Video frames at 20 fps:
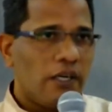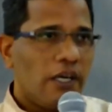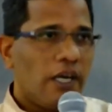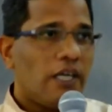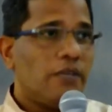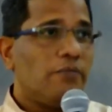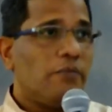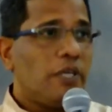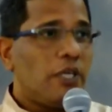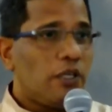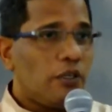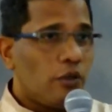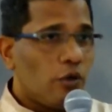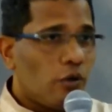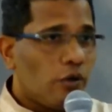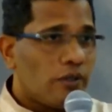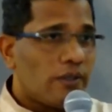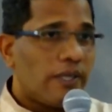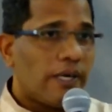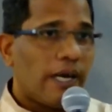And we
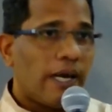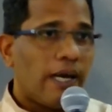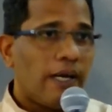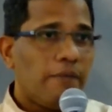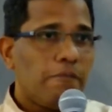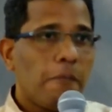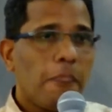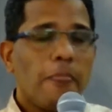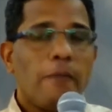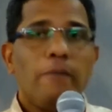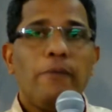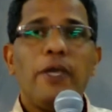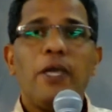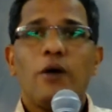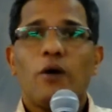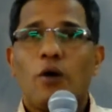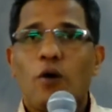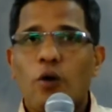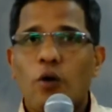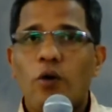know that we
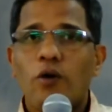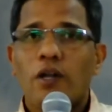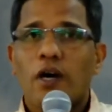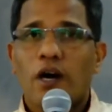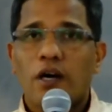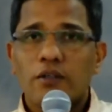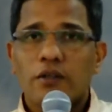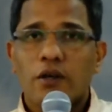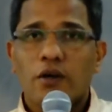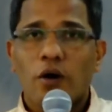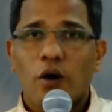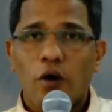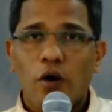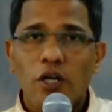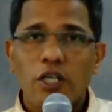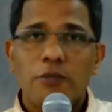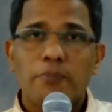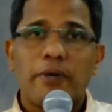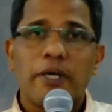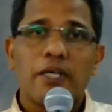all are
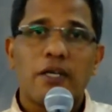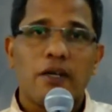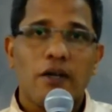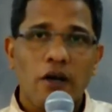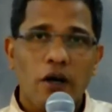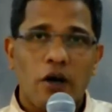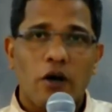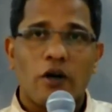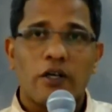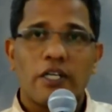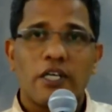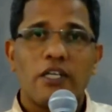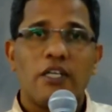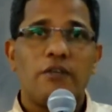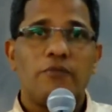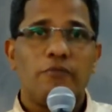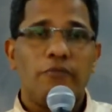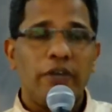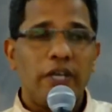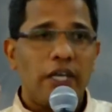called by God
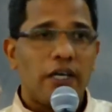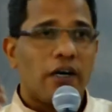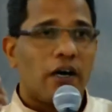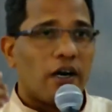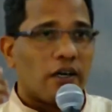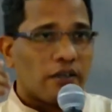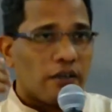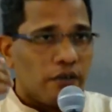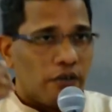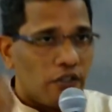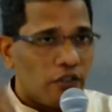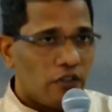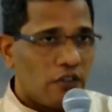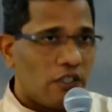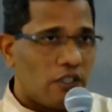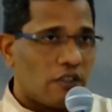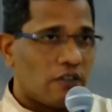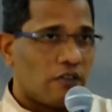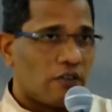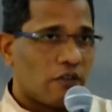and we are
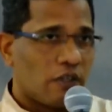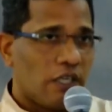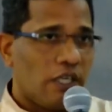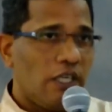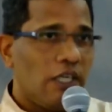Christians, okay?